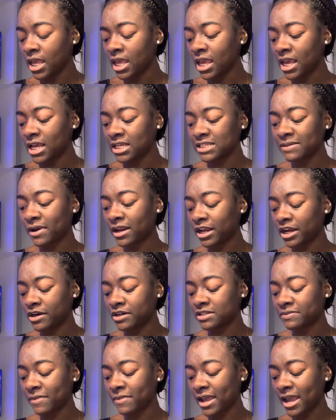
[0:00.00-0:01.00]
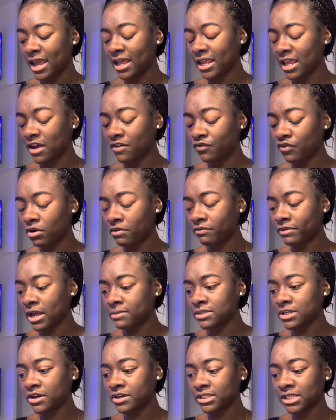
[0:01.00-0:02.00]
And somebody here is mad. Yeah, Four of
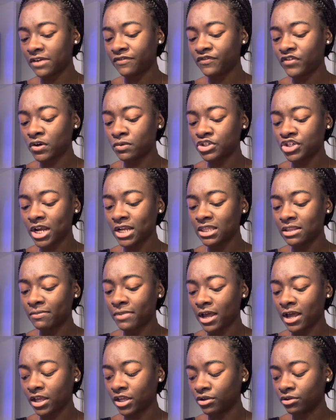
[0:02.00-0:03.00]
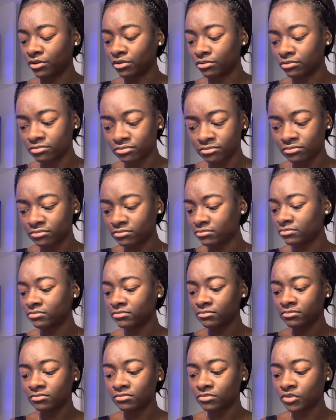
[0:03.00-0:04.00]
Cups here because they feel rejected by you.
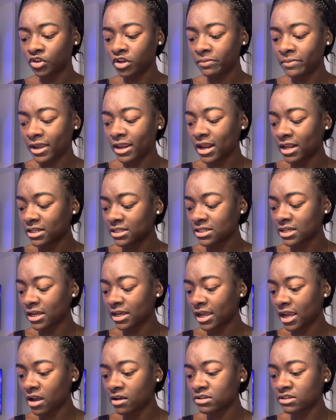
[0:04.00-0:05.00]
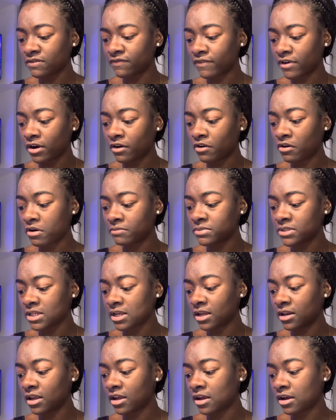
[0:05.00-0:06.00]
You could be connected to a Cancer, Virgo I'm
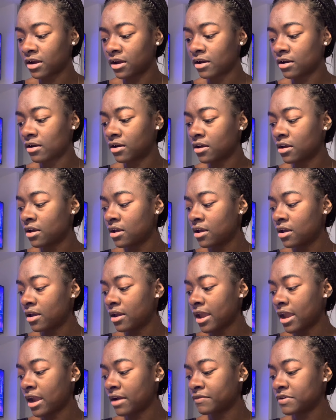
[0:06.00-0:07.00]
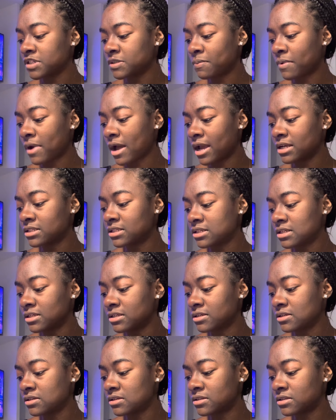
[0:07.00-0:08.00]
seeing here. Aries,
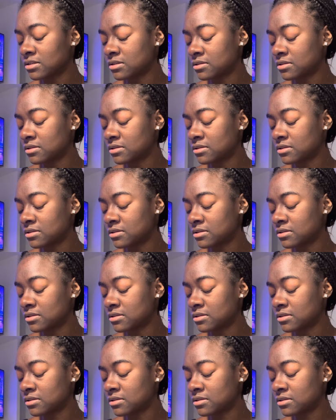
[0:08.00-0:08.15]
Pisces.